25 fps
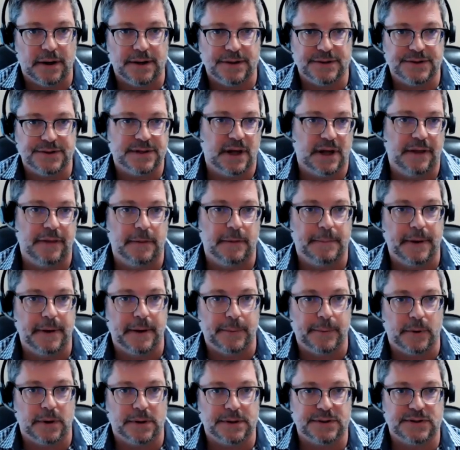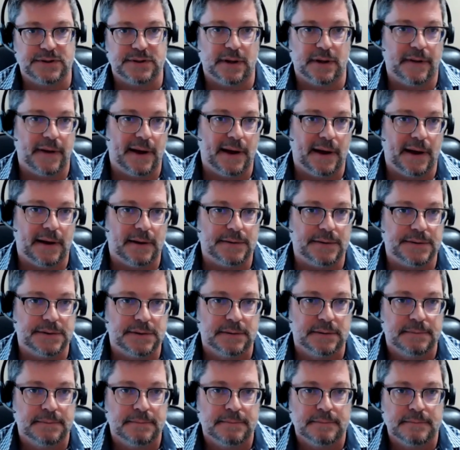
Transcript: can sign the paperwork to sell the house,